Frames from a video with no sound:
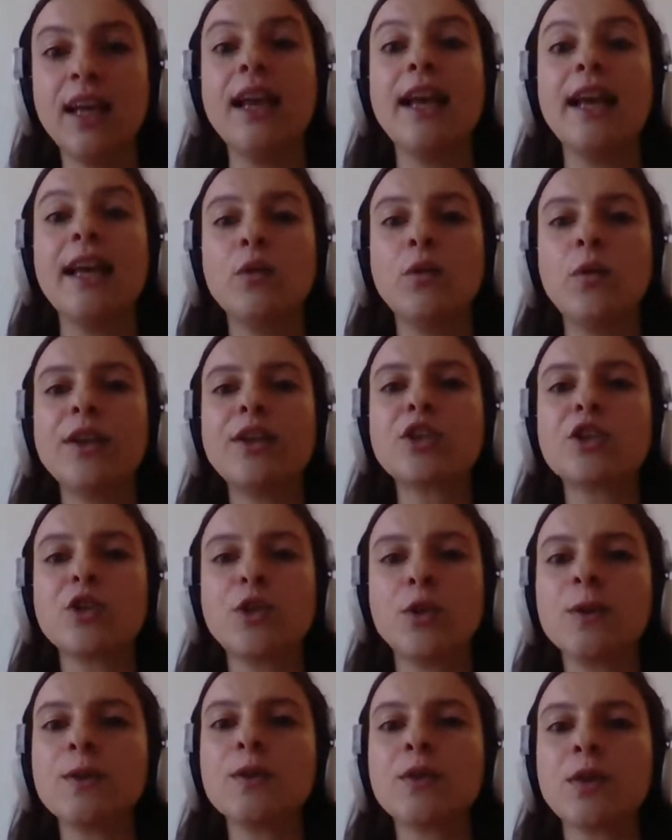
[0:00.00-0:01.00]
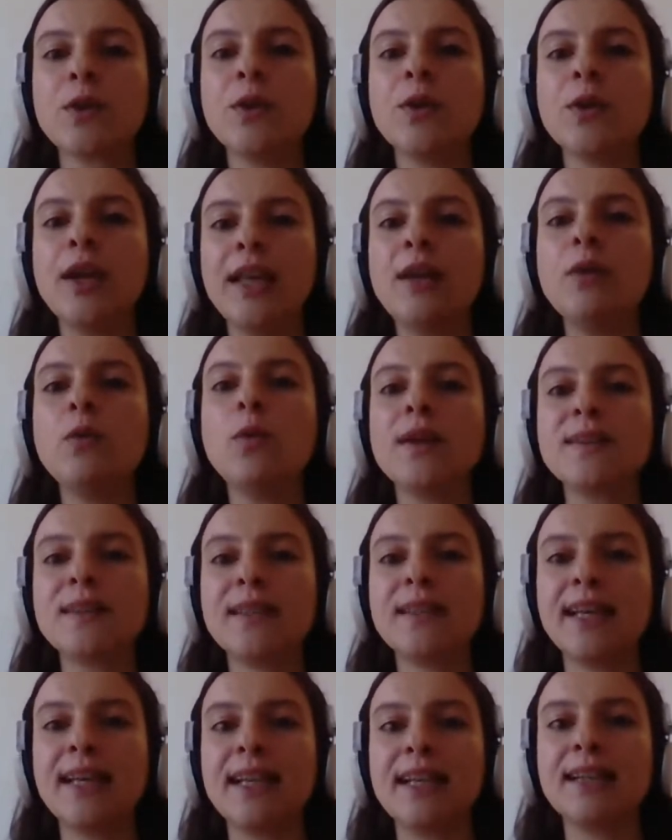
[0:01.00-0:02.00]
in which also he was
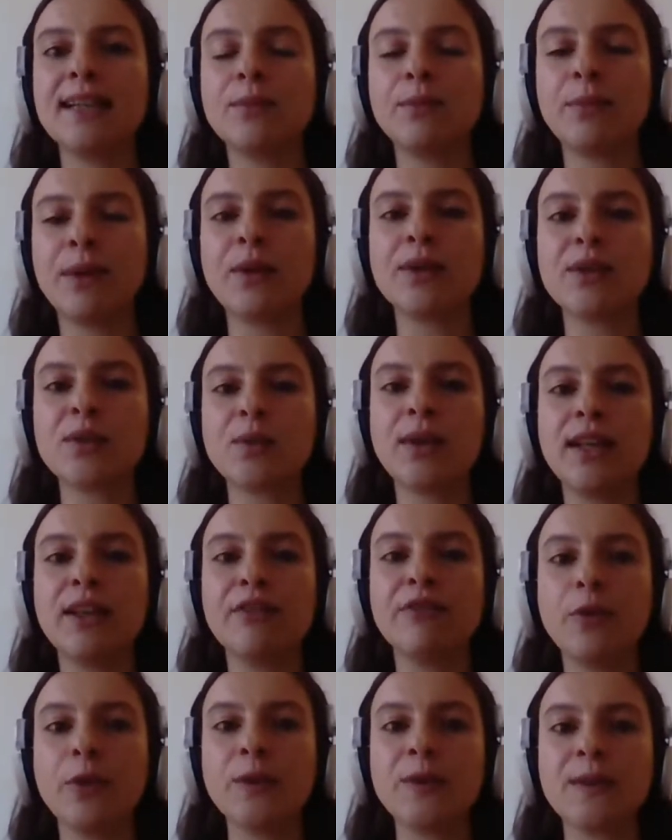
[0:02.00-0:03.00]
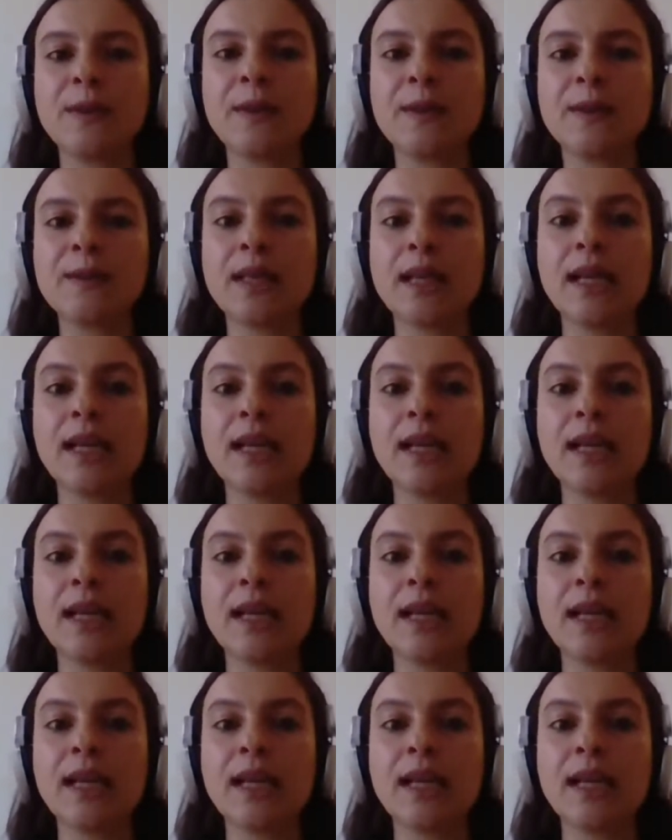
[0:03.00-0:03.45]
killed by the Israeli forces.